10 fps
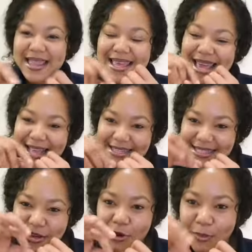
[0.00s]
The
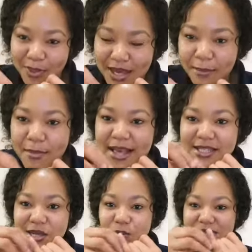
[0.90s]
NCOP
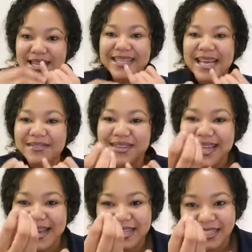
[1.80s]
makes laws that
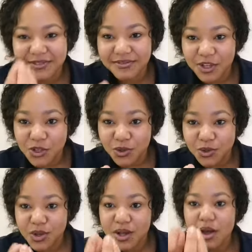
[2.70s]
govern an
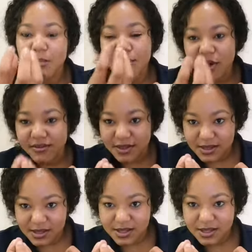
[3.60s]
individual
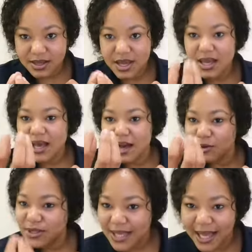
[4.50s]
province.
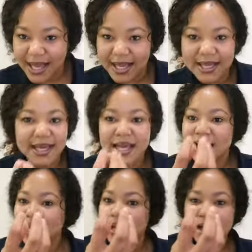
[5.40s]
Gauteng,
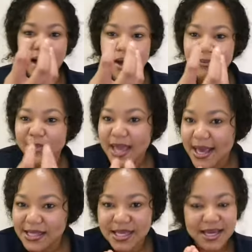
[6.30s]

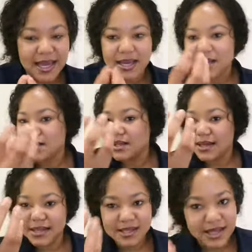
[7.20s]
KZN,
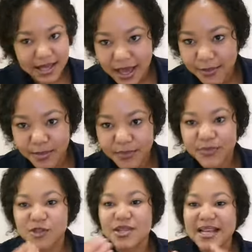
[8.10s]
Eastern Cape.
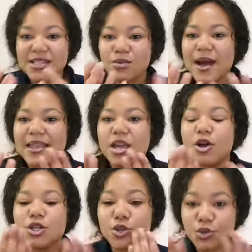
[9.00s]
So that's why there
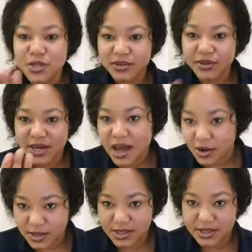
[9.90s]
are 2 different
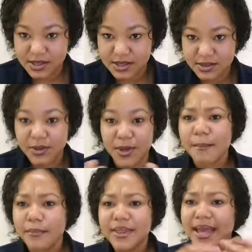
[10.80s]
houses.
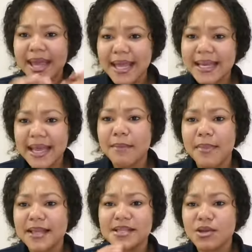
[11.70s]
The NA
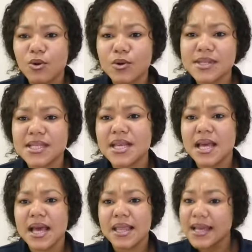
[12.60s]
makes laws
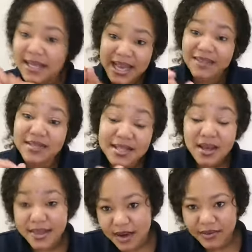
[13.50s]
that govern
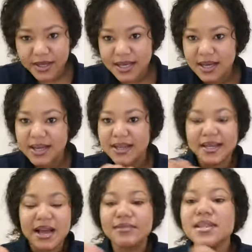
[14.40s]
South Africa,
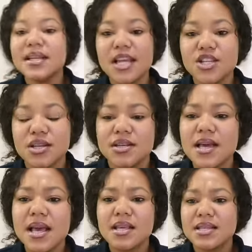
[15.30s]
that govern the
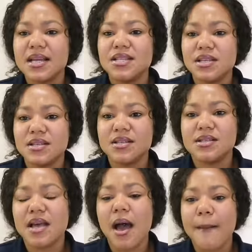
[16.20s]
nation, such
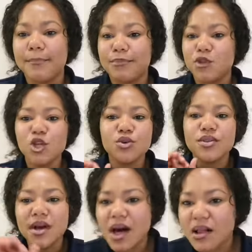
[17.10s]
as,
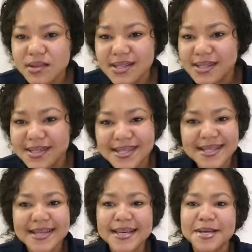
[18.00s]
the health
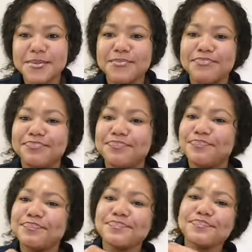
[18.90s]

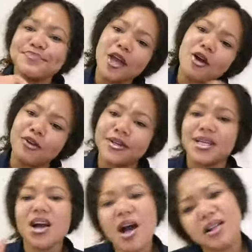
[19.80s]
system,
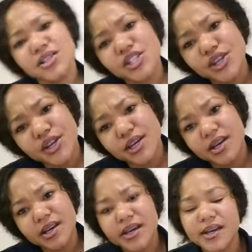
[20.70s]

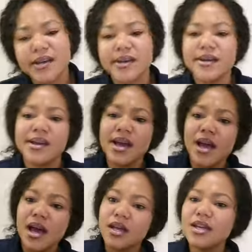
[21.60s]
agriculture,
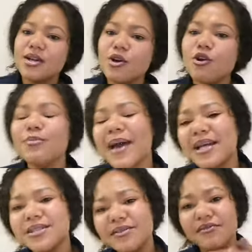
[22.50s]

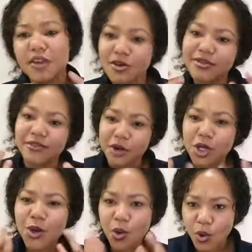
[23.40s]
the very,
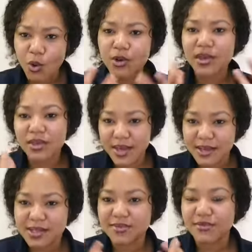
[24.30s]
very core
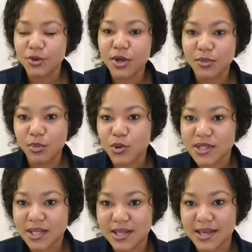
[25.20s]
things, the very
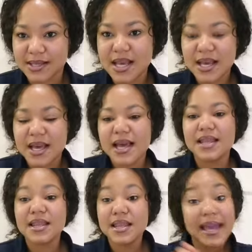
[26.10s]
important things.
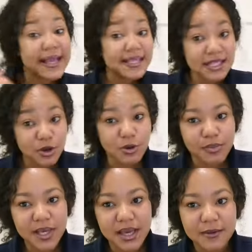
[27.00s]
And then the
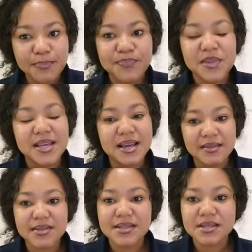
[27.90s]
NCOP
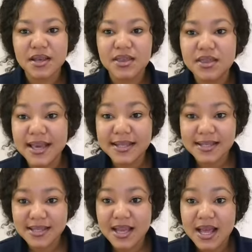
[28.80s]
governs
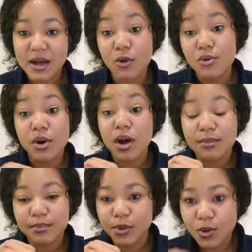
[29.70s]
things or
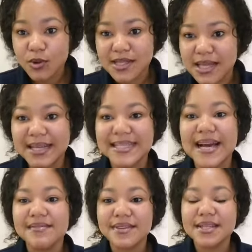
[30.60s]
laws that
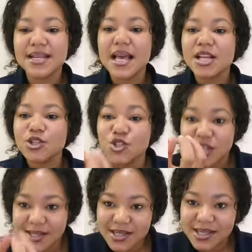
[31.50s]
govern
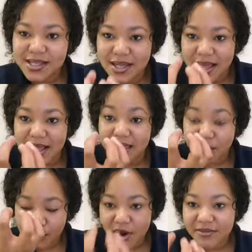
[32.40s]
just
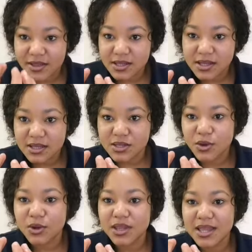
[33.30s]
the province.
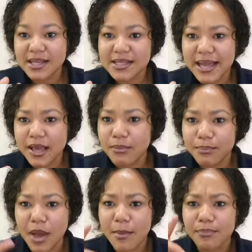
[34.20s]
So things like
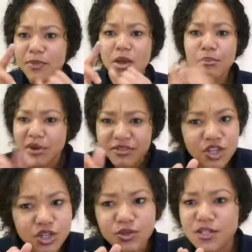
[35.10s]

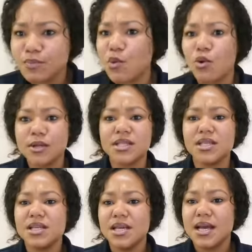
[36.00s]
provincial
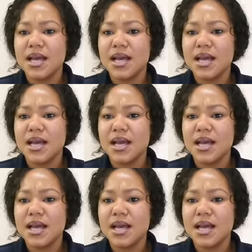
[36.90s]
sport,